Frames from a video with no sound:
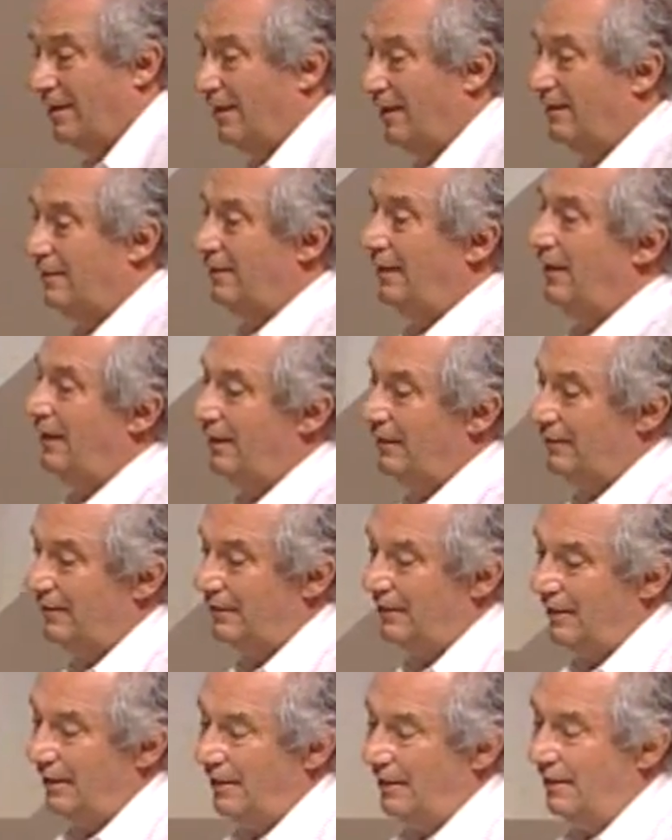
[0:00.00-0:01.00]
and,
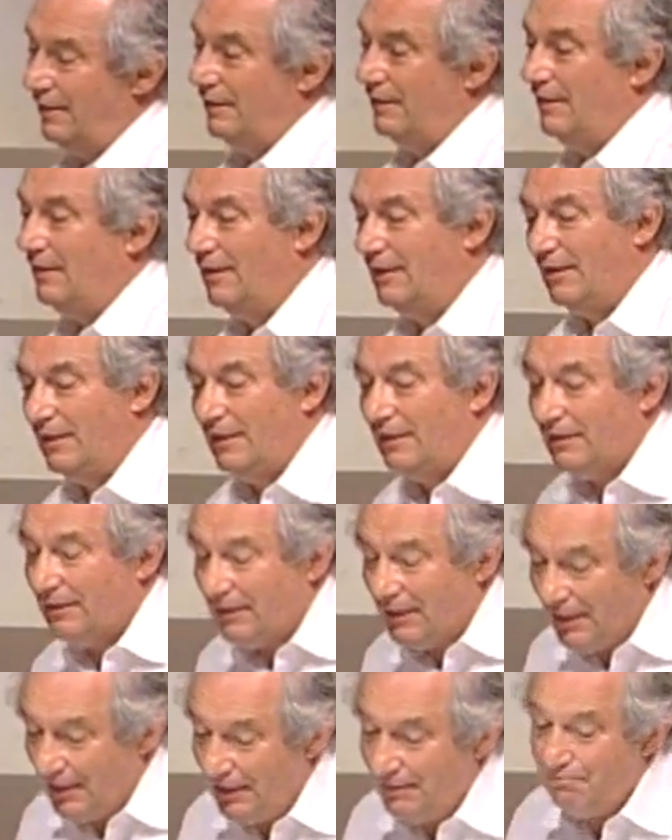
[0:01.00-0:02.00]
and, uh,
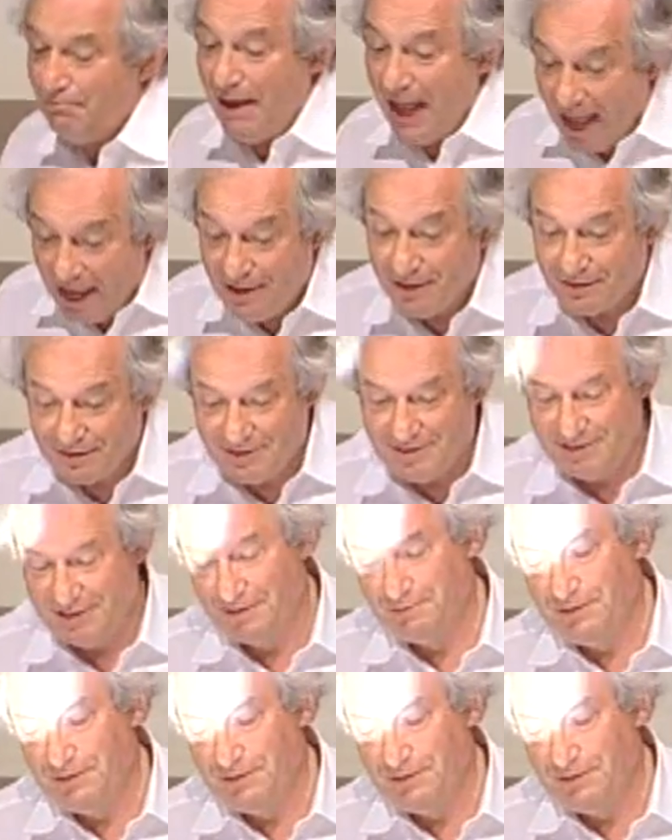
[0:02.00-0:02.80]
and it matters. I